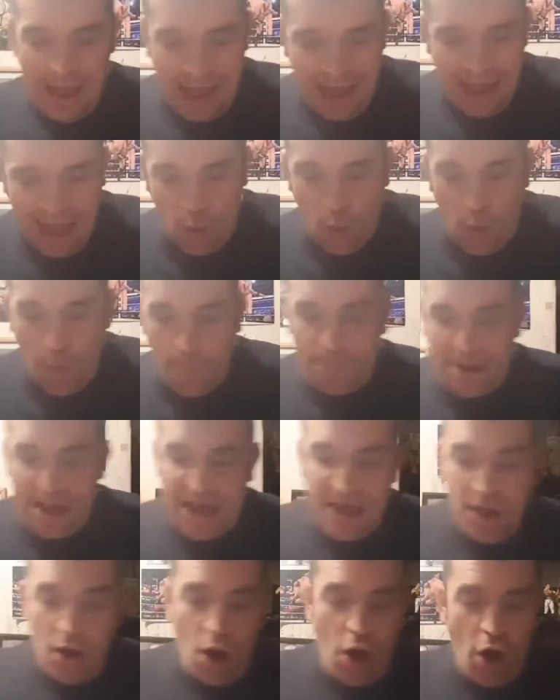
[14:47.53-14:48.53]
It will
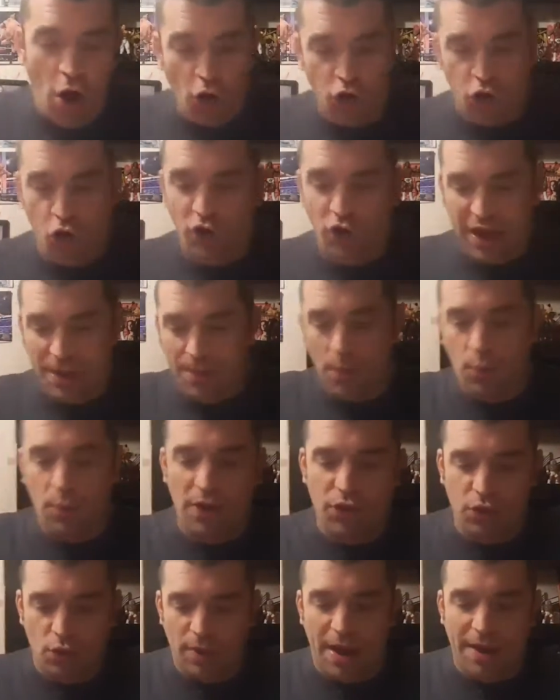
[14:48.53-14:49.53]
be also keeping
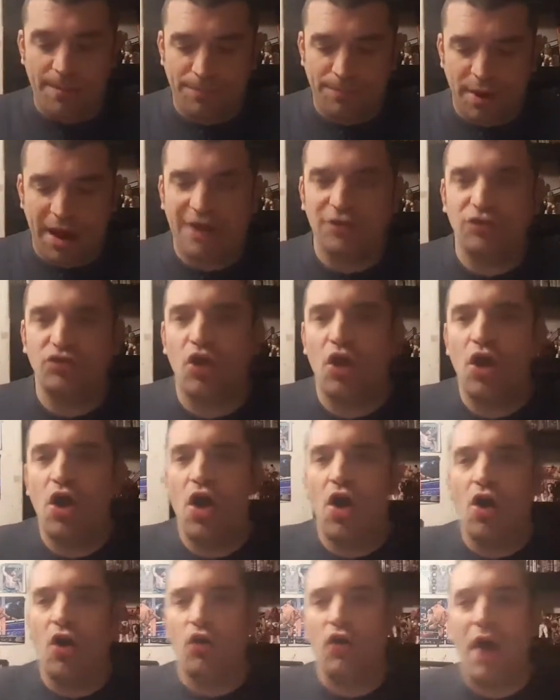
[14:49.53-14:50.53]
with the Red Brand,
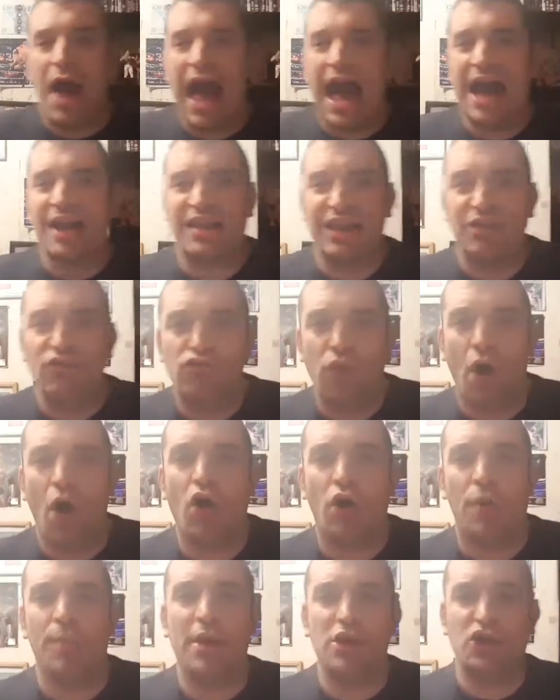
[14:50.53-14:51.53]
acting
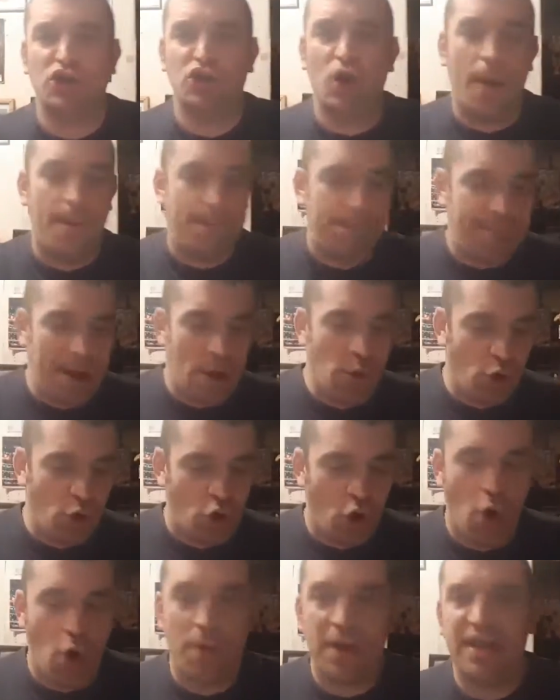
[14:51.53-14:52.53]
Raw Commissioner Baron
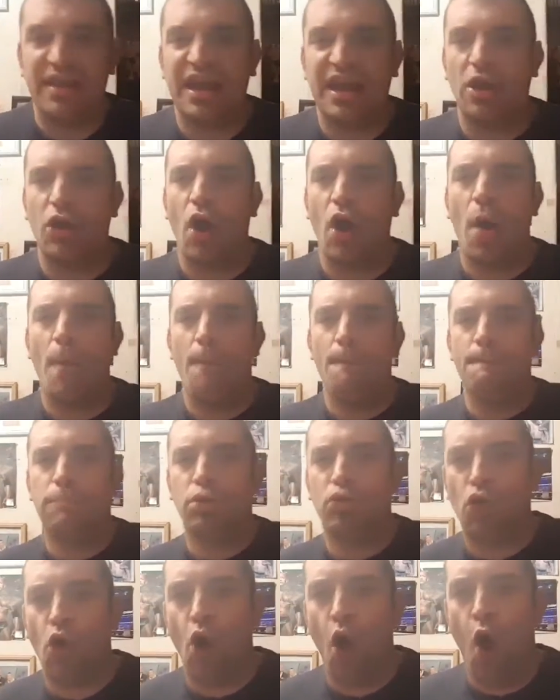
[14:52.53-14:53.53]
Corbin taking on
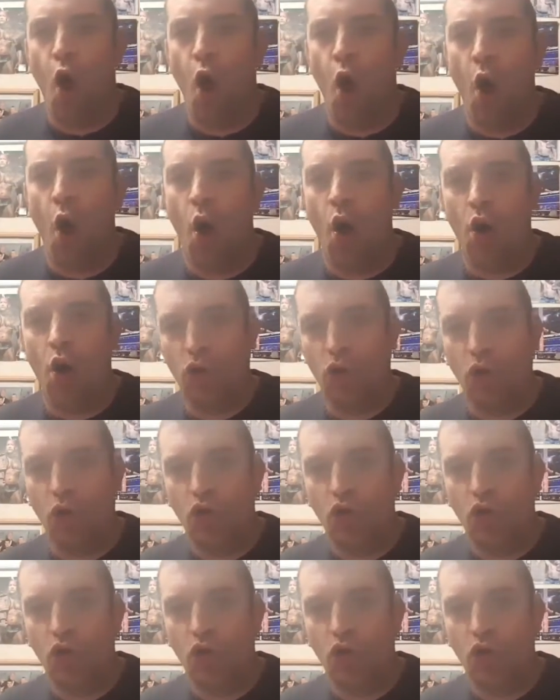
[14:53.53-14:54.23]
Braun